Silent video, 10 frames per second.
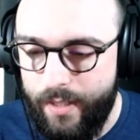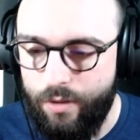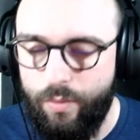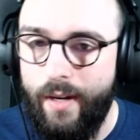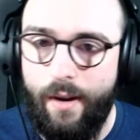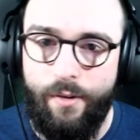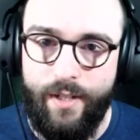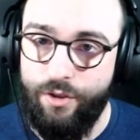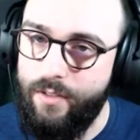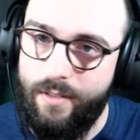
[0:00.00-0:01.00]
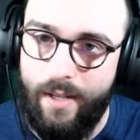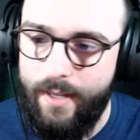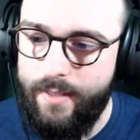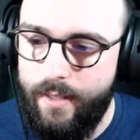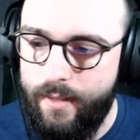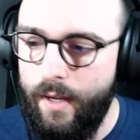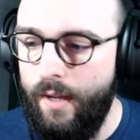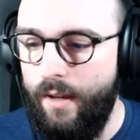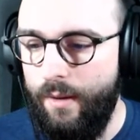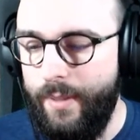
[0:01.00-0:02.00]
because right now it just isn't.
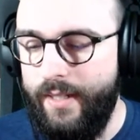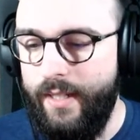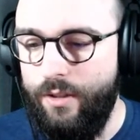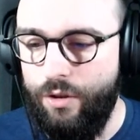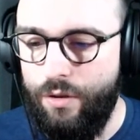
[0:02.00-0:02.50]
BT is just